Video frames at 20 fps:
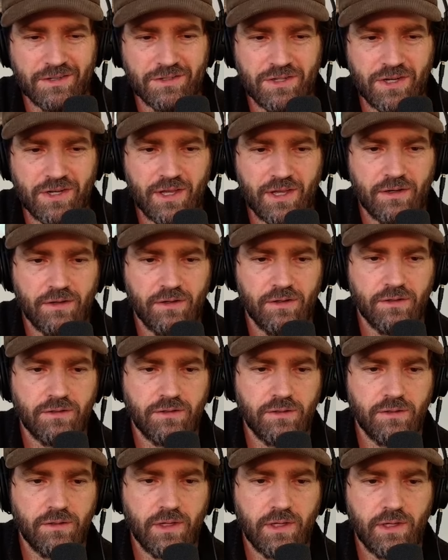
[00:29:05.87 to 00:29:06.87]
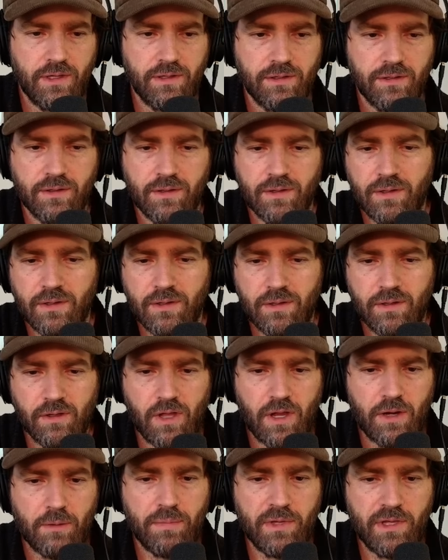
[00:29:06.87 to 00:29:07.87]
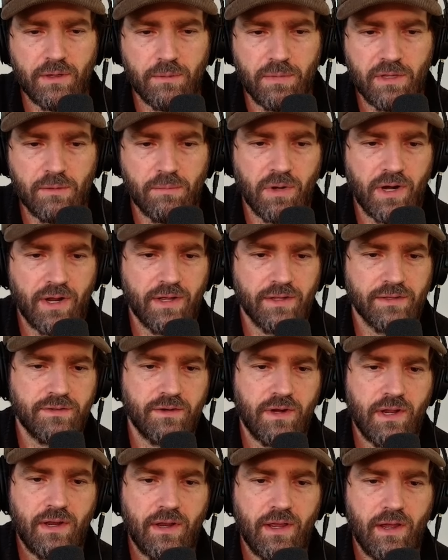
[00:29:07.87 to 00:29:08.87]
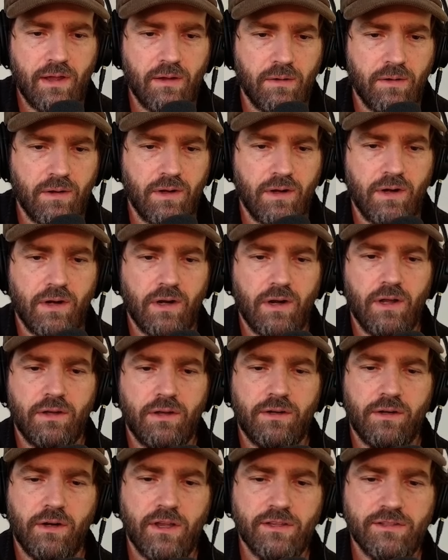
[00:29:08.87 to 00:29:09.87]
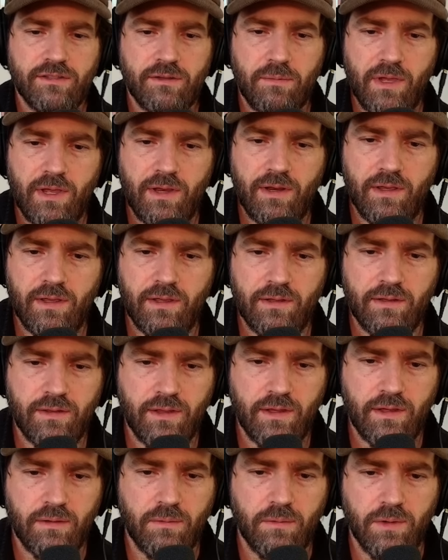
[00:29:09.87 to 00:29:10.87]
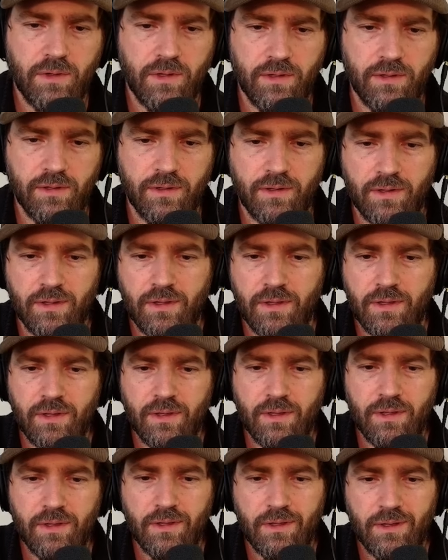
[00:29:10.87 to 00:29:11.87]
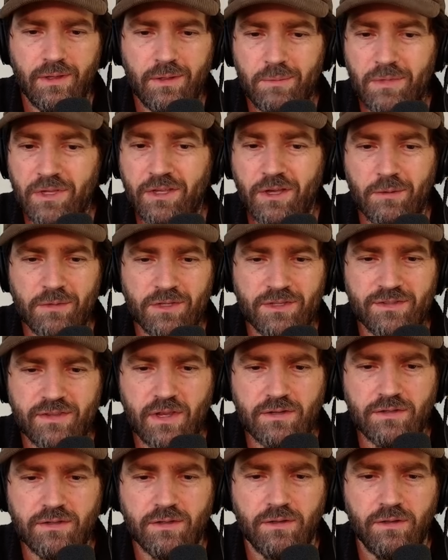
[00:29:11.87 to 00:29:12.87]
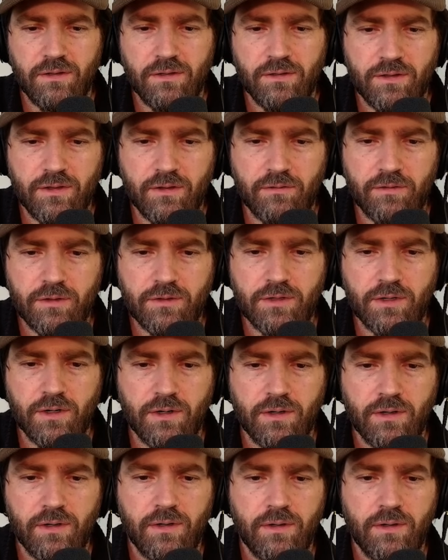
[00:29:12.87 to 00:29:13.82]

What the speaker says: channel do you think a lot of B2B brands right now are underestimating that will become essential in the future?